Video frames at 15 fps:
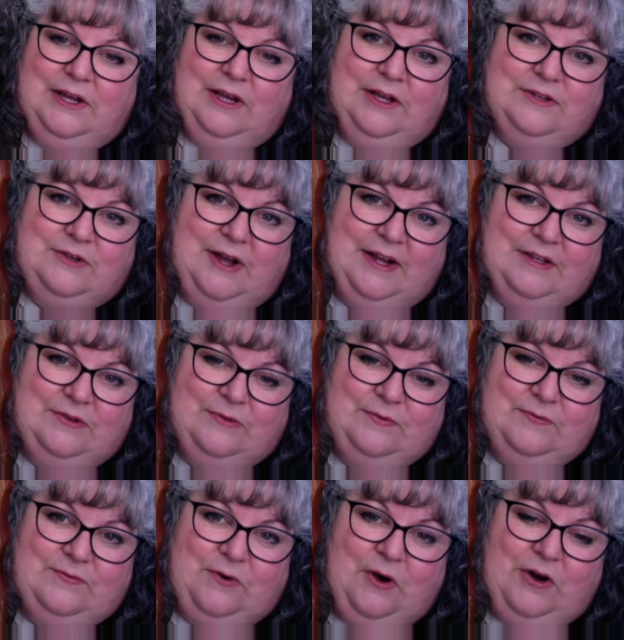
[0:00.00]
so I had to
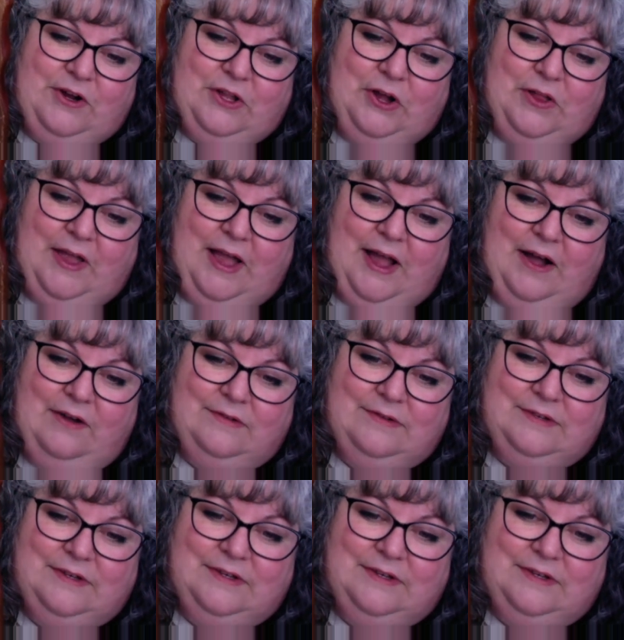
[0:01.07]
frog it all out,